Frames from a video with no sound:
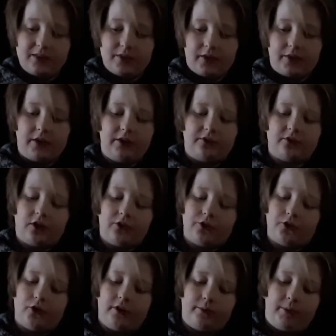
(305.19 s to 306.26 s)
Then they start
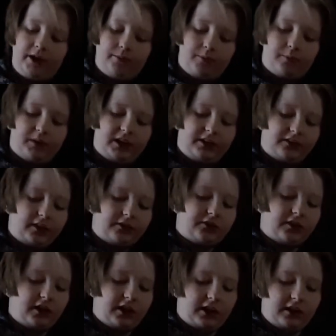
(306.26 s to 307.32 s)
throwing paper planes that
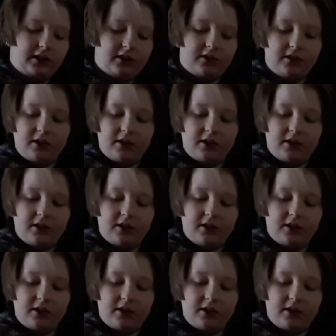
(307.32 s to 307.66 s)
say,